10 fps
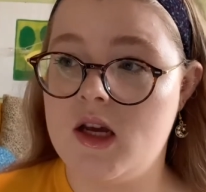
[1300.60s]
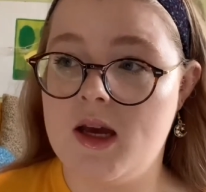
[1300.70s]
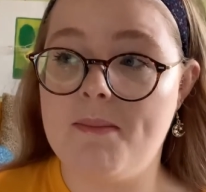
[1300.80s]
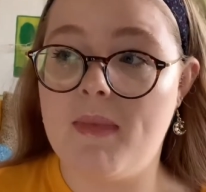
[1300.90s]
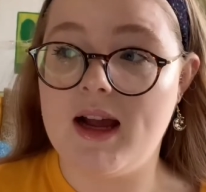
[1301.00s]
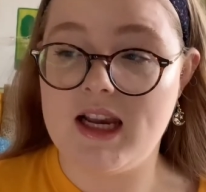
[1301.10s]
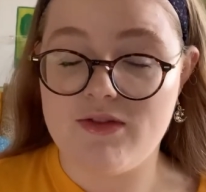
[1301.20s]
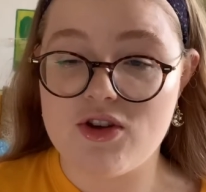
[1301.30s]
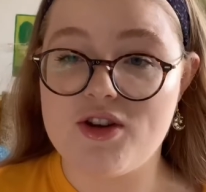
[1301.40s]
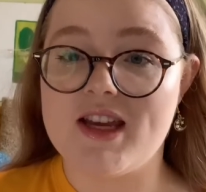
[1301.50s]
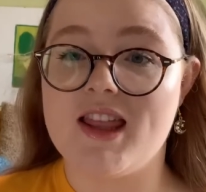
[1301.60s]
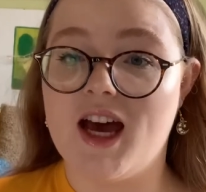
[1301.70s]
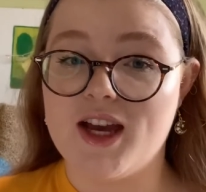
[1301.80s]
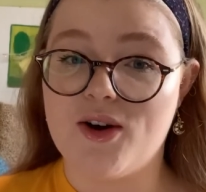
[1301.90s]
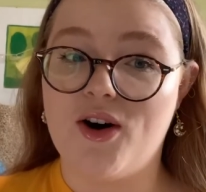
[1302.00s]
my Leavers hoodie that
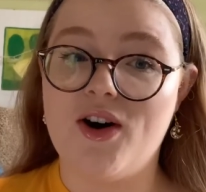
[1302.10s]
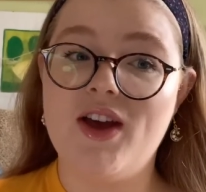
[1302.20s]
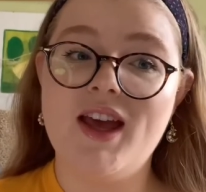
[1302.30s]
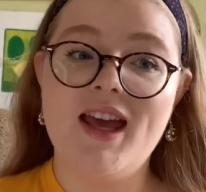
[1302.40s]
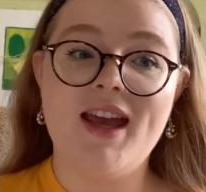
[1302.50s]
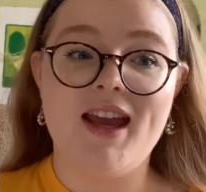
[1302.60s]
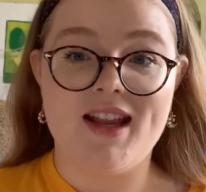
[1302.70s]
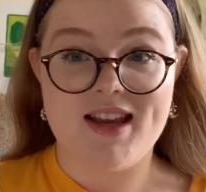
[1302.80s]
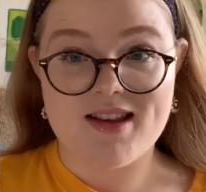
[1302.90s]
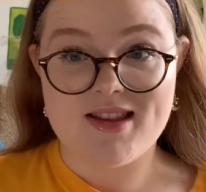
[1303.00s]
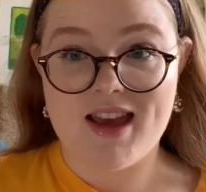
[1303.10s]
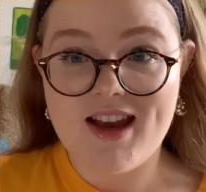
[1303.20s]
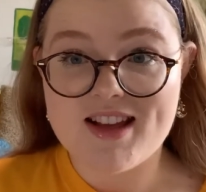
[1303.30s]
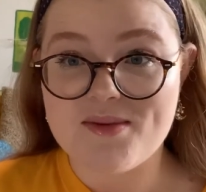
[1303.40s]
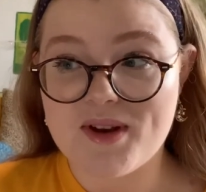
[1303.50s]
I got in year
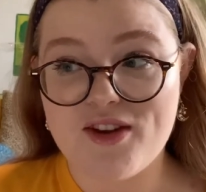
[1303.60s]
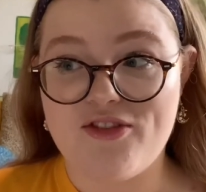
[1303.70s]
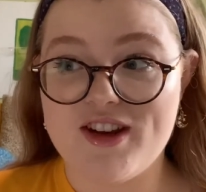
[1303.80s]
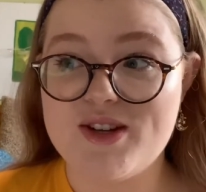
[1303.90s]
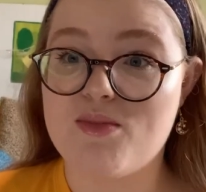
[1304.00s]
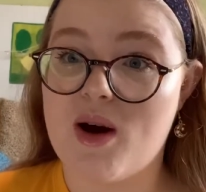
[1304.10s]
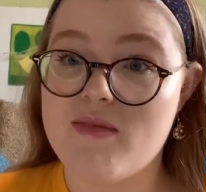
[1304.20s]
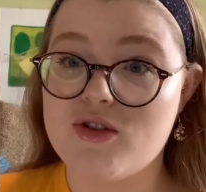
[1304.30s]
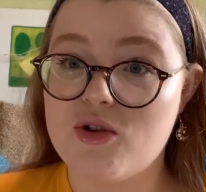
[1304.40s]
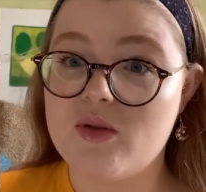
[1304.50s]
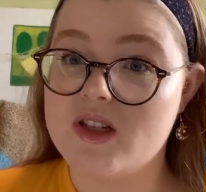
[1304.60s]
6 when I finished primary school,